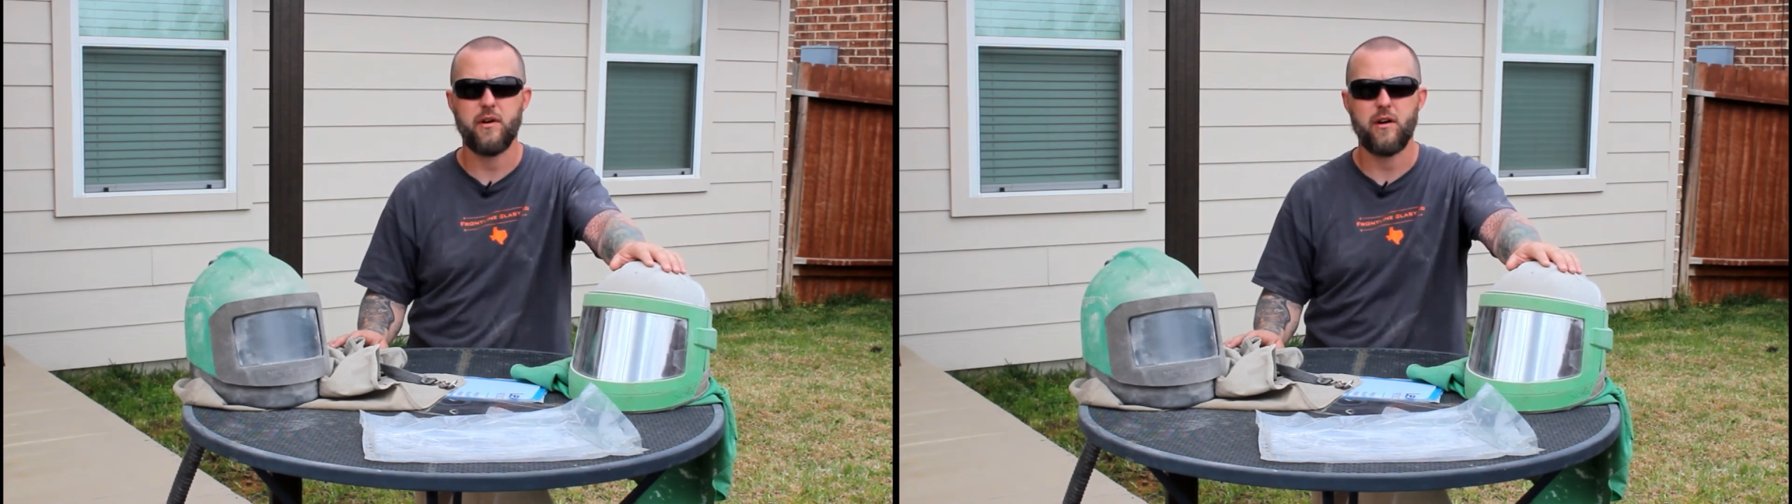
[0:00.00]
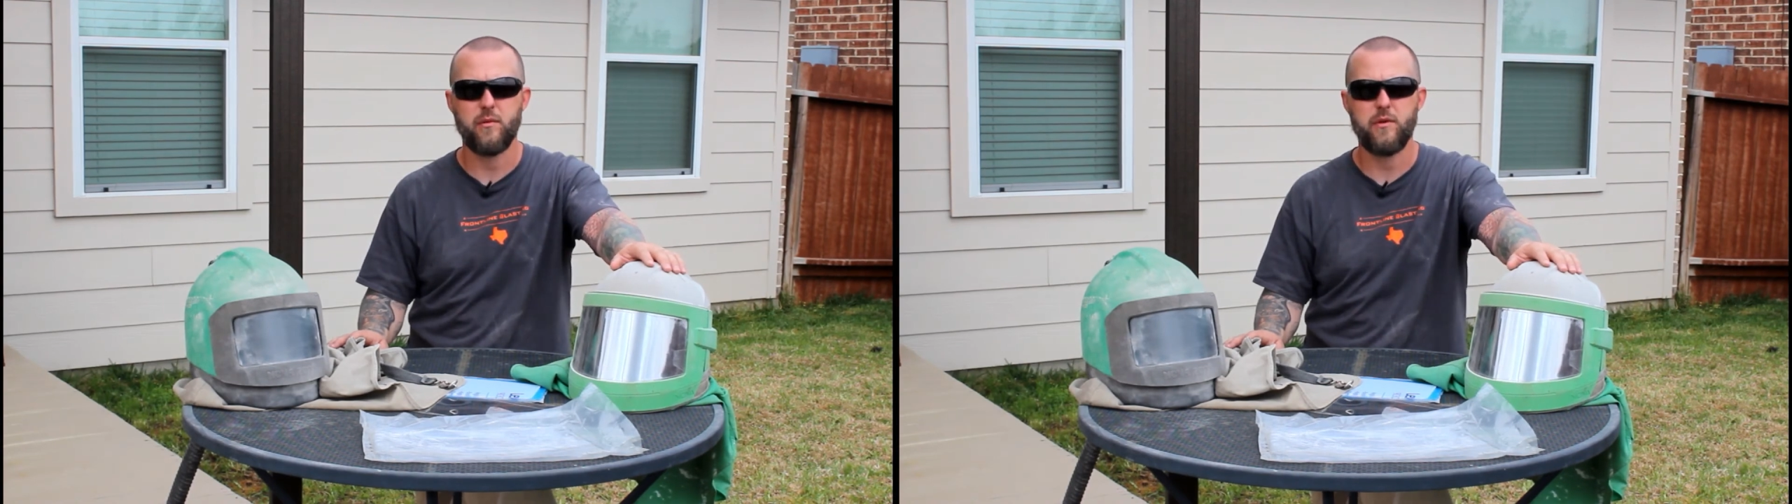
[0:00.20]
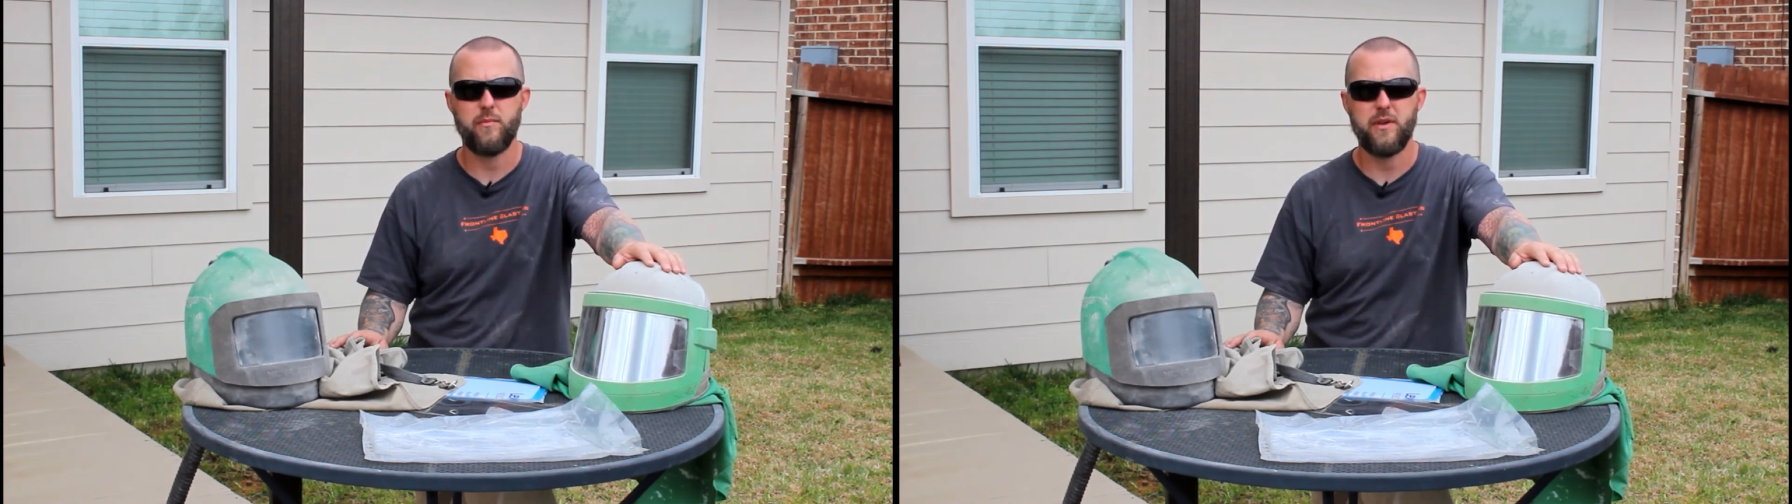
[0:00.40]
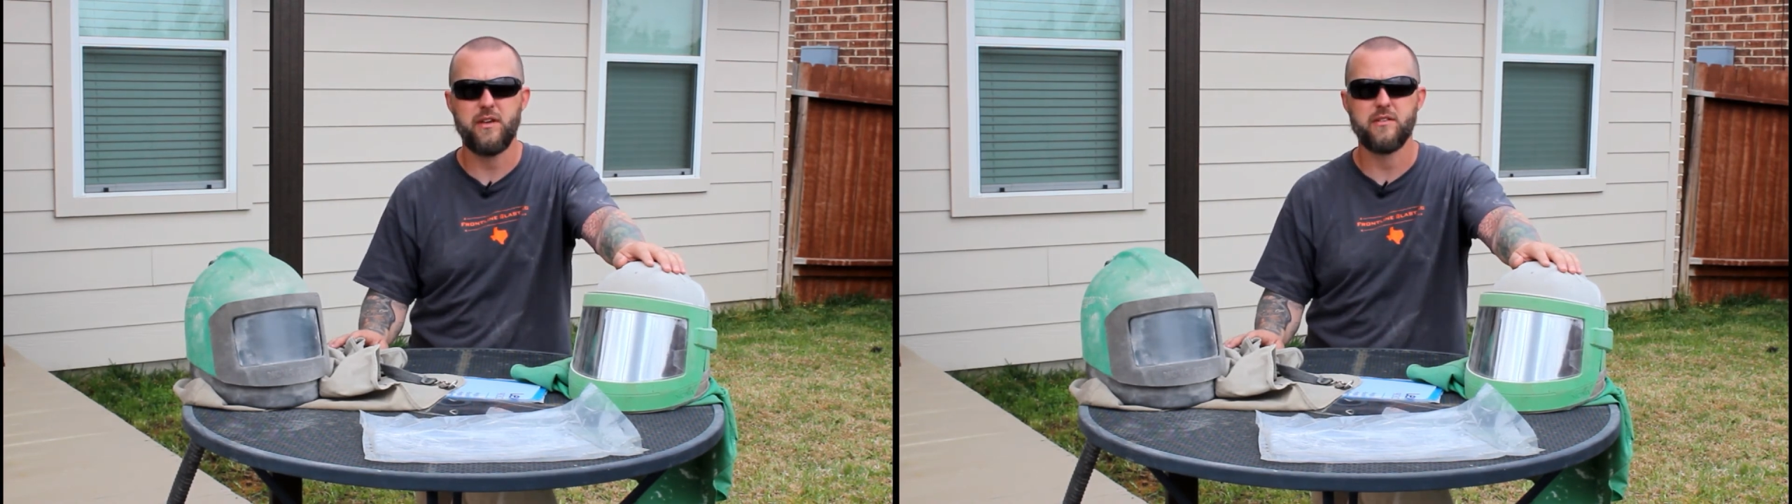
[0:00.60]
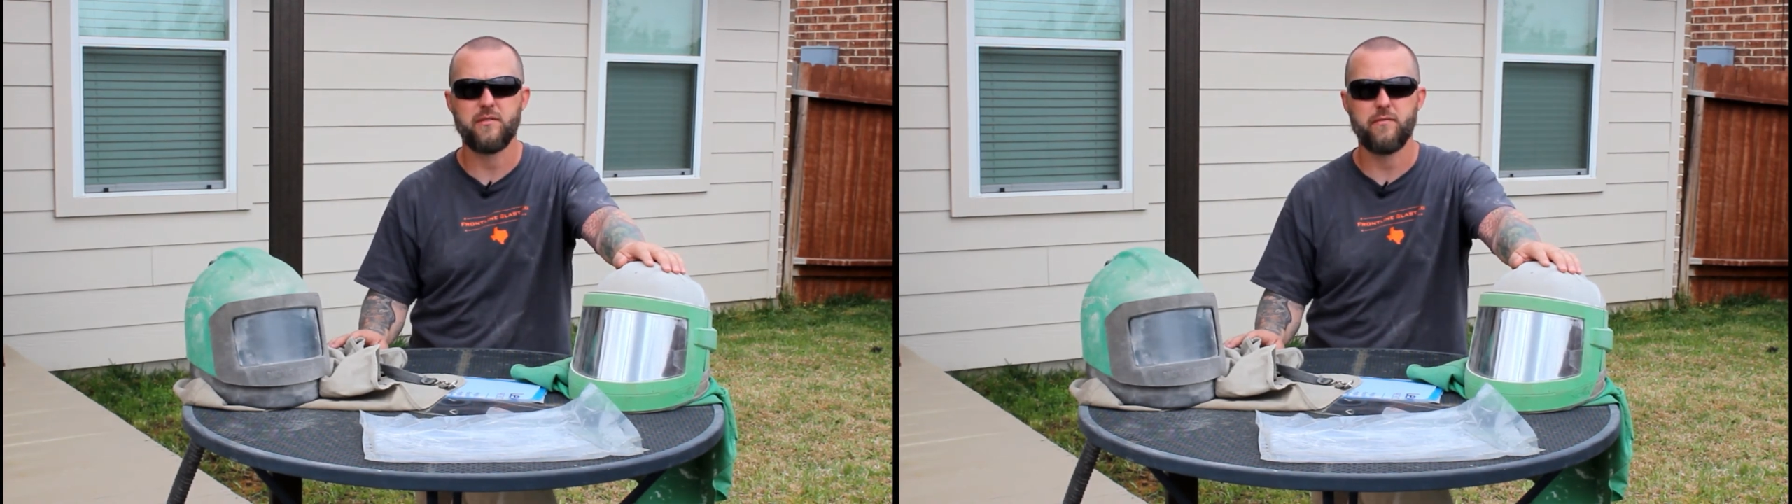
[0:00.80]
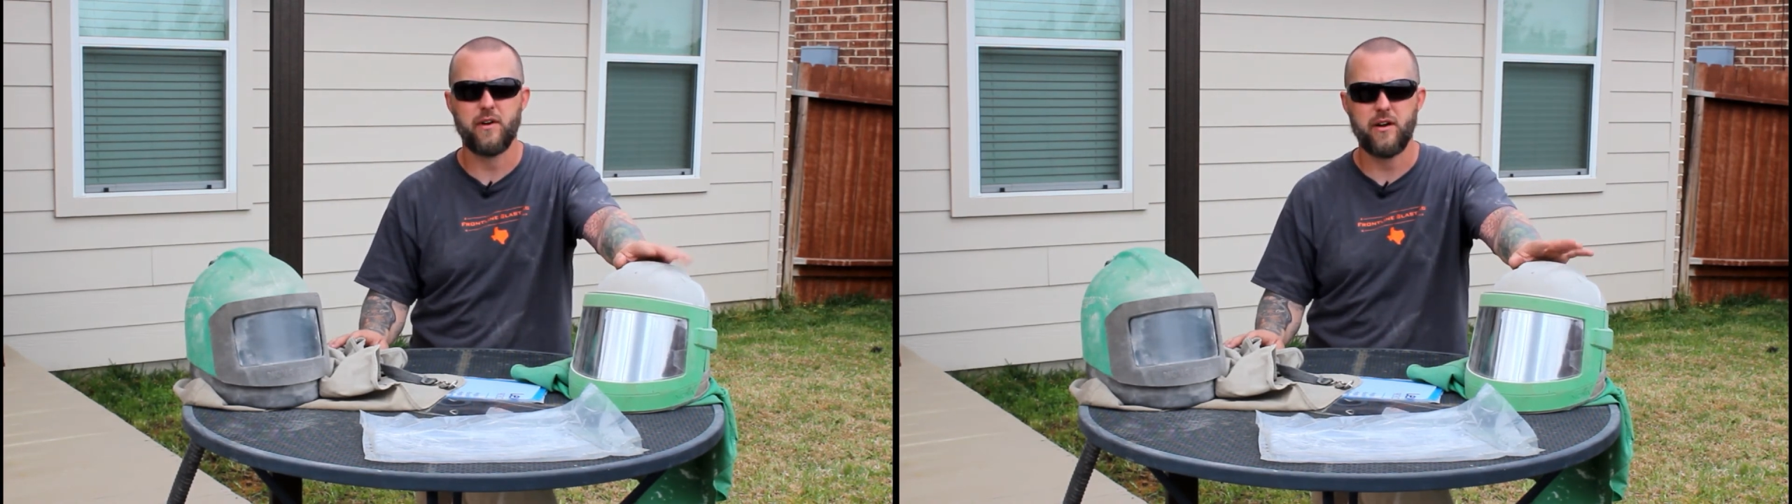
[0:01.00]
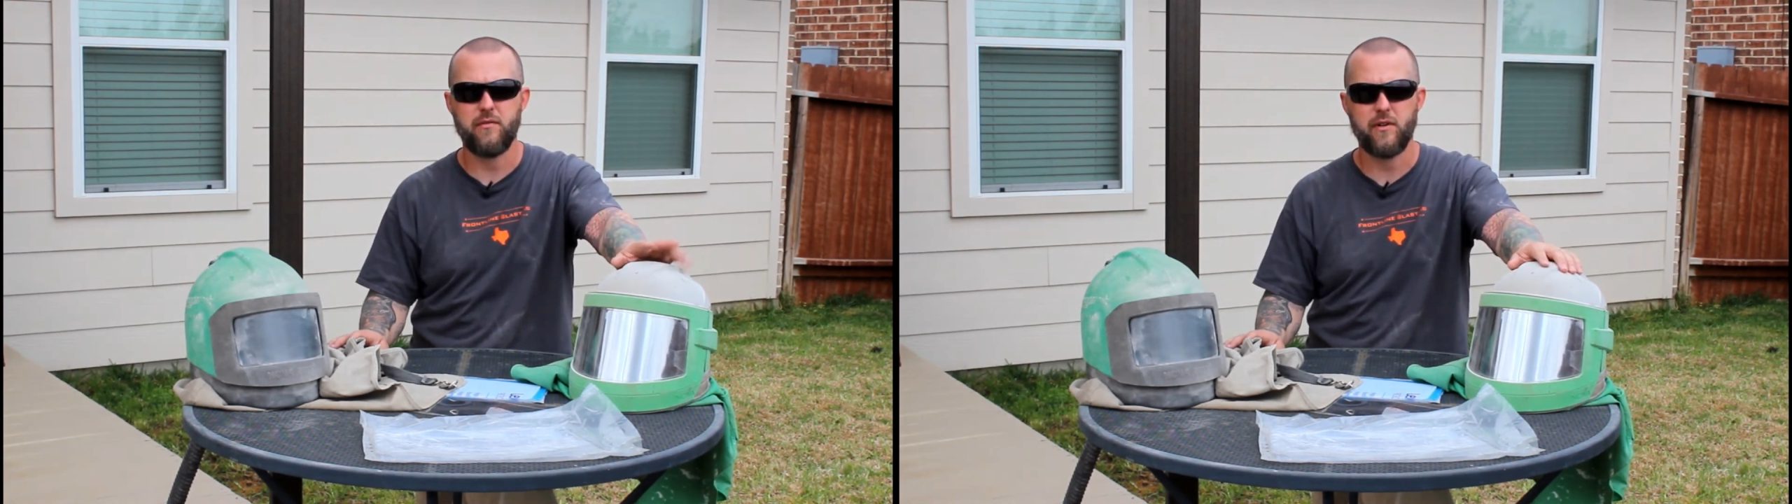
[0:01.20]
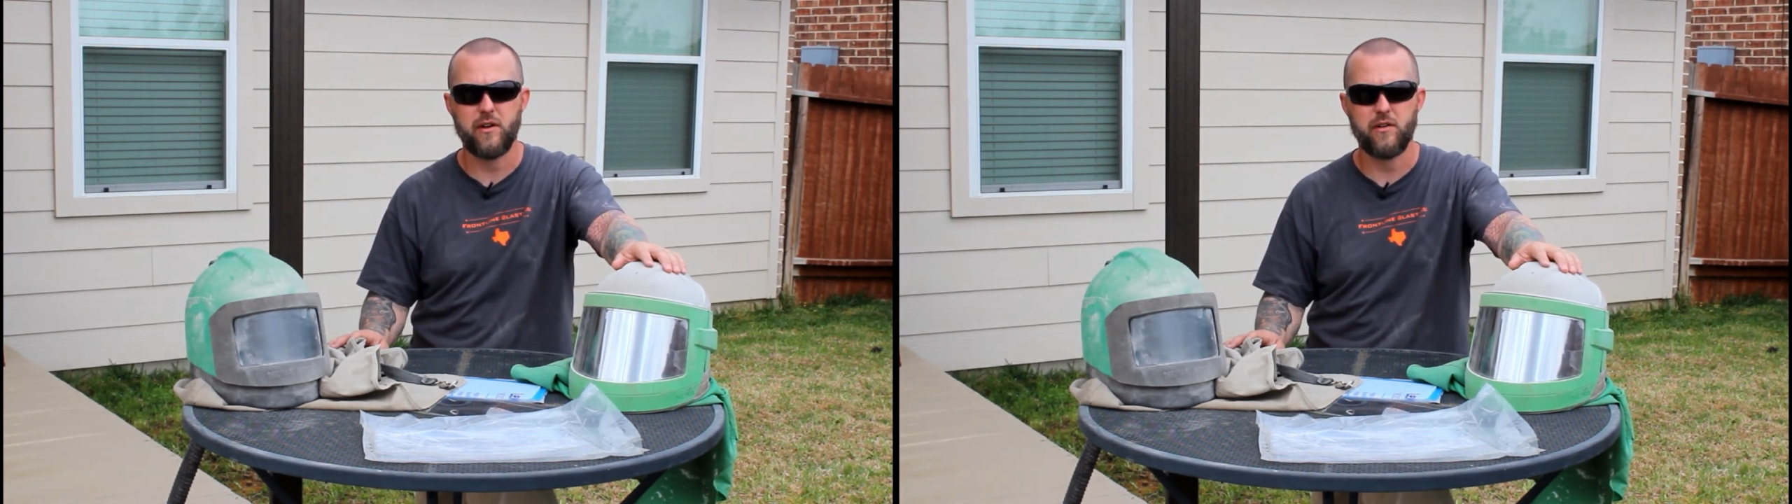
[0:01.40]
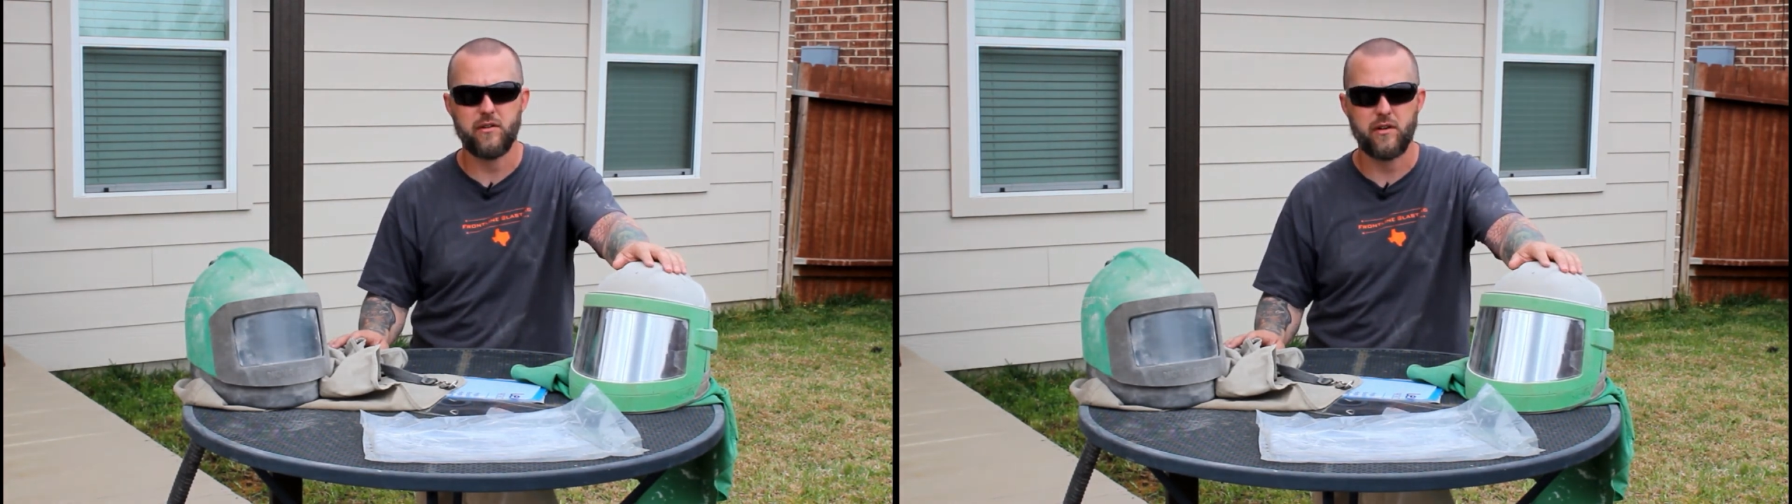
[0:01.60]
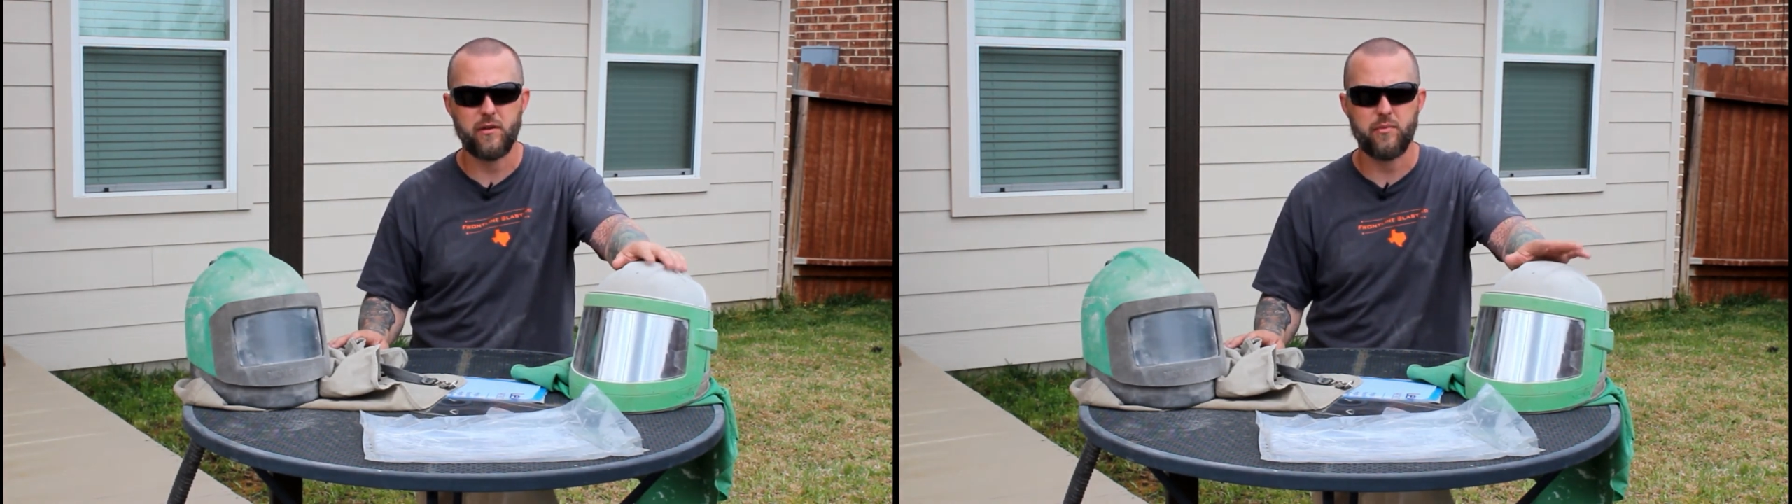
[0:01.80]
RBP is a very, very
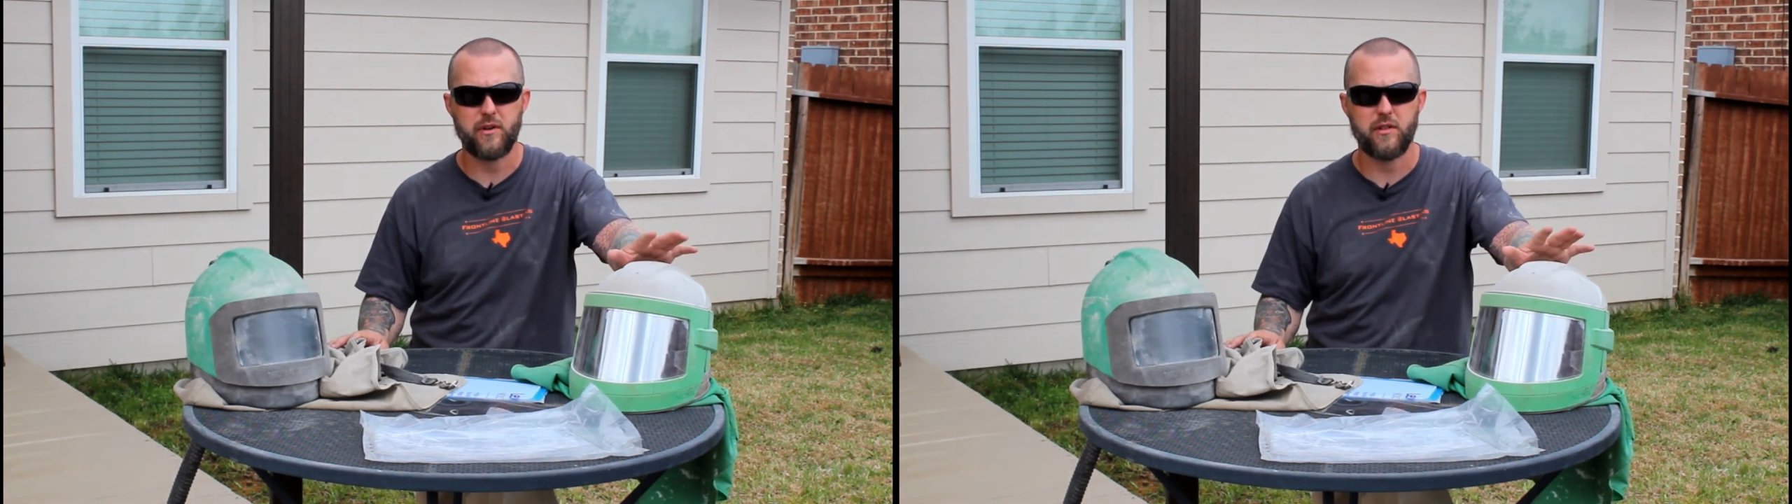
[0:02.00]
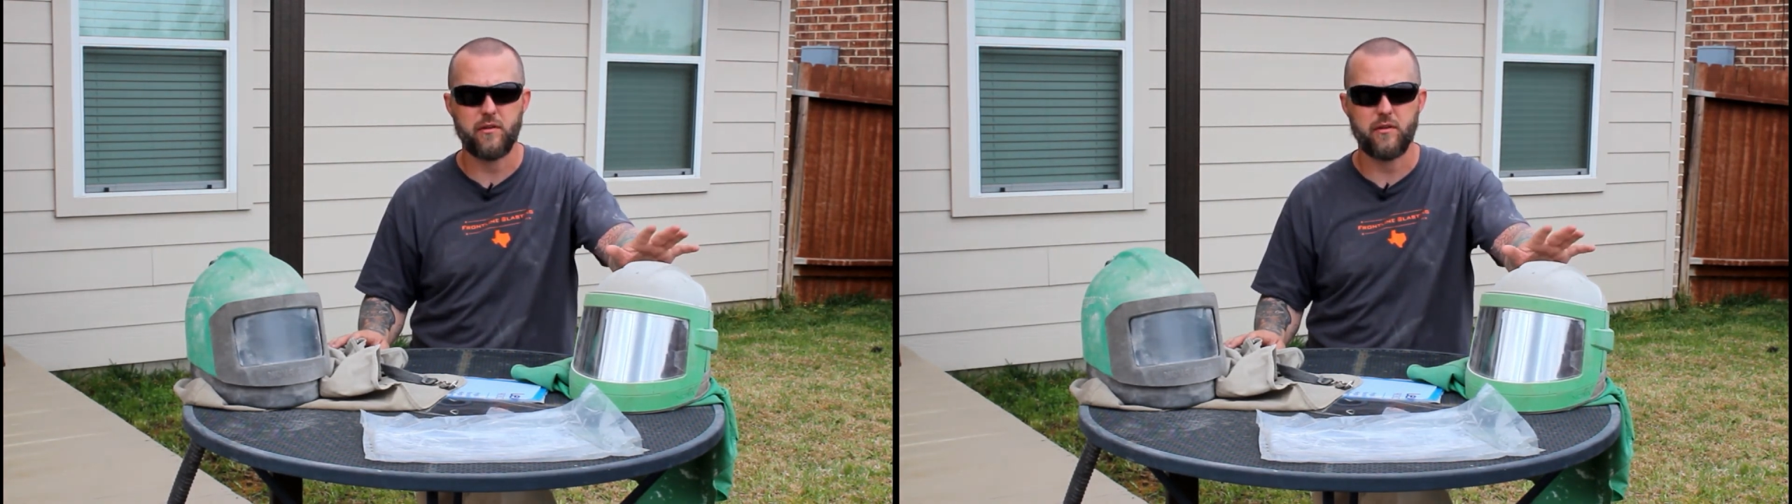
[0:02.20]
good company.